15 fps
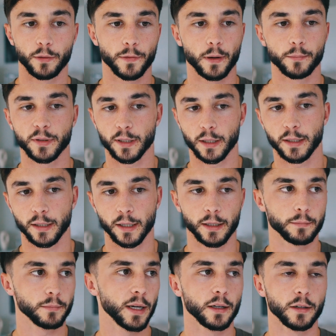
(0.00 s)
if i'm selling
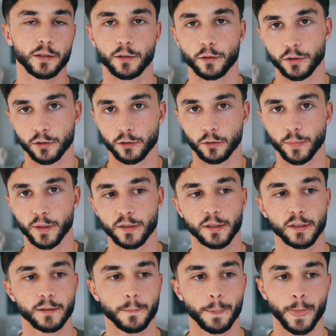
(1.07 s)
a ai solution to a
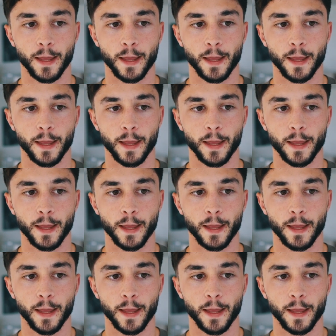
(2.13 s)
business